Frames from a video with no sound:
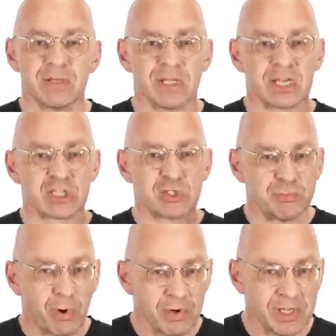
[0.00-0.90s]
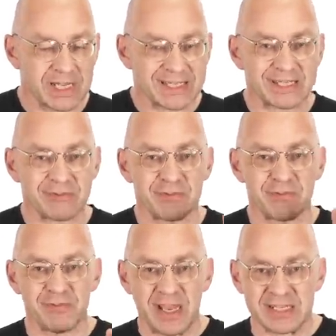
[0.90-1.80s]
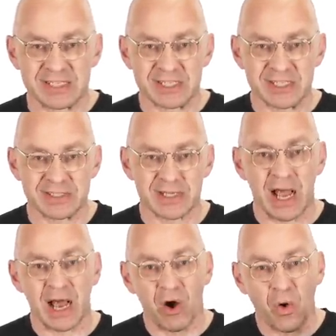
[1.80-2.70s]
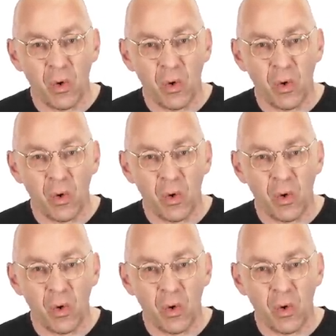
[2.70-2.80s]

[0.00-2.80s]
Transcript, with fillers: The exponent in the different factors are